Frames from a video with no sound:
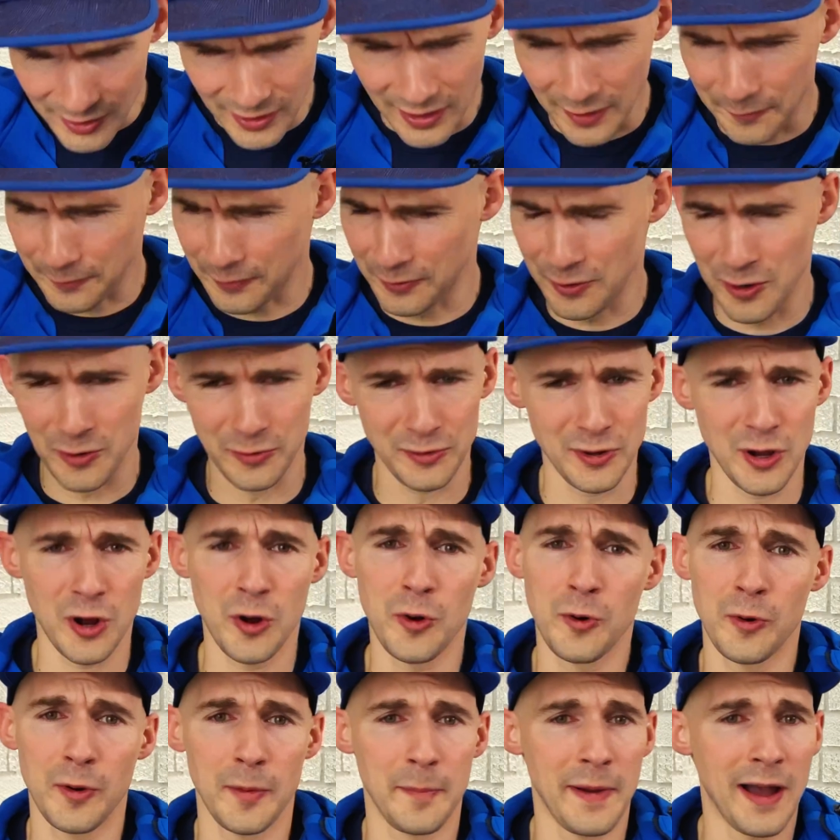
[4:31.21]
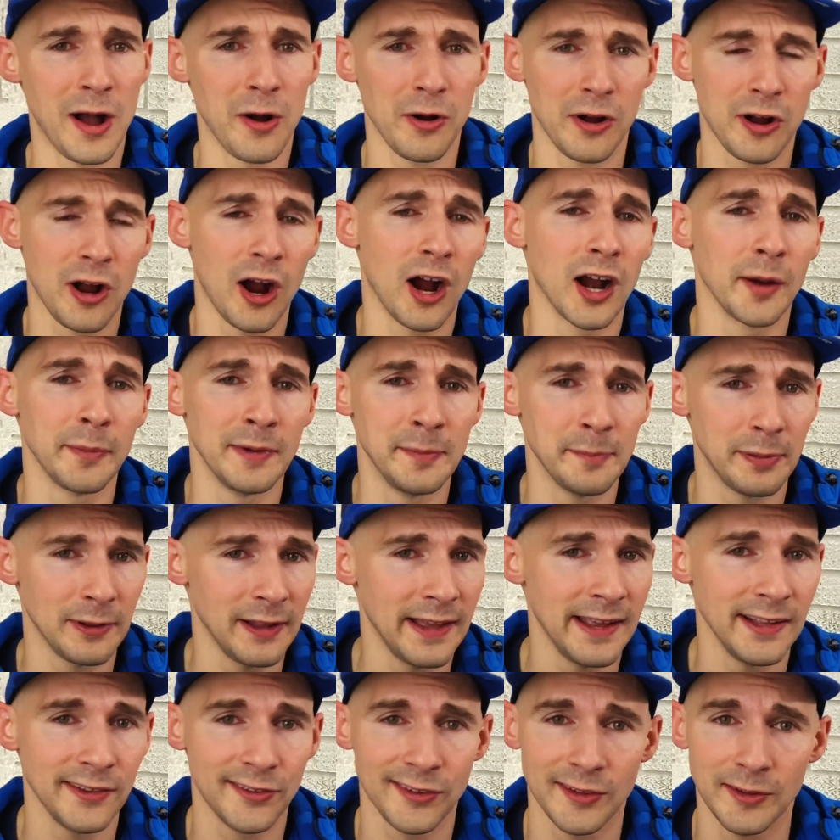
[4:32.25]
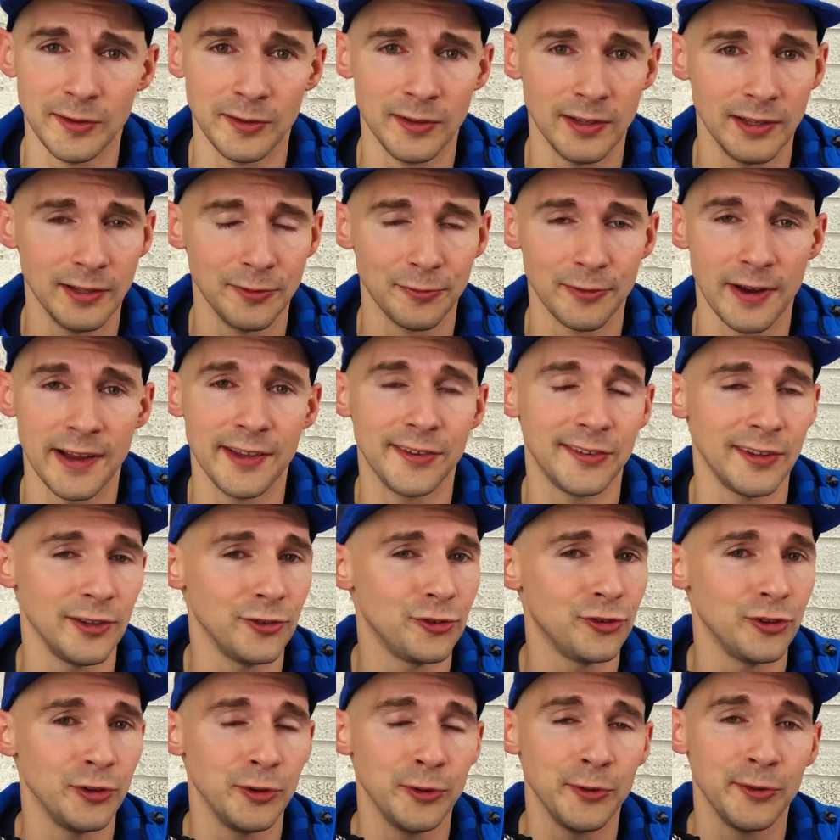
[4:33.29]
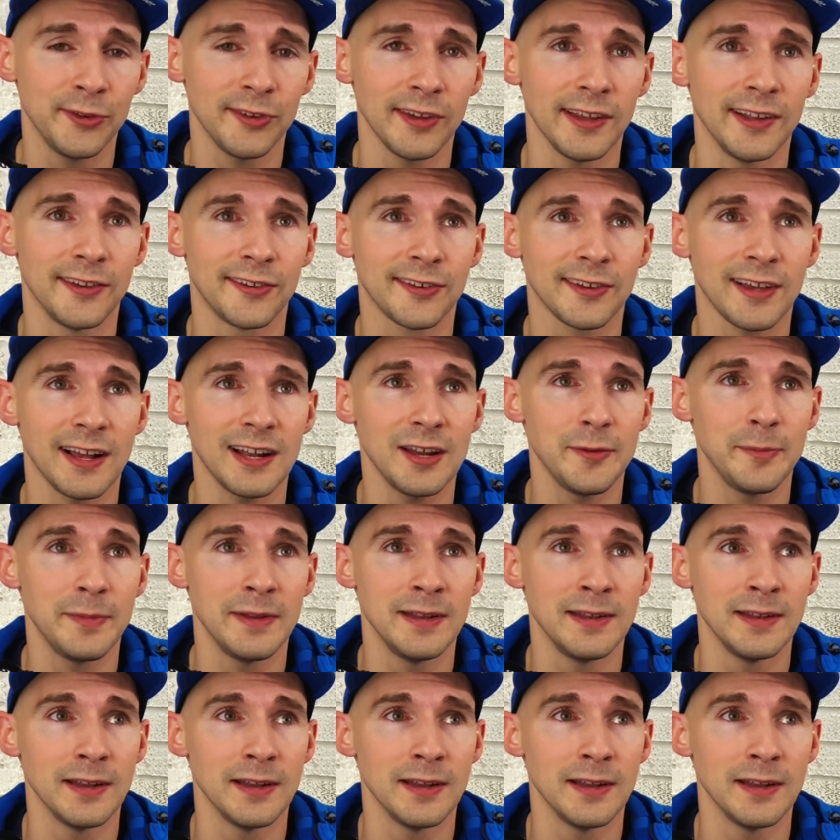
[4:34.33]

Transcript: If you don't know about carbon plates in racing shoes, it's kind of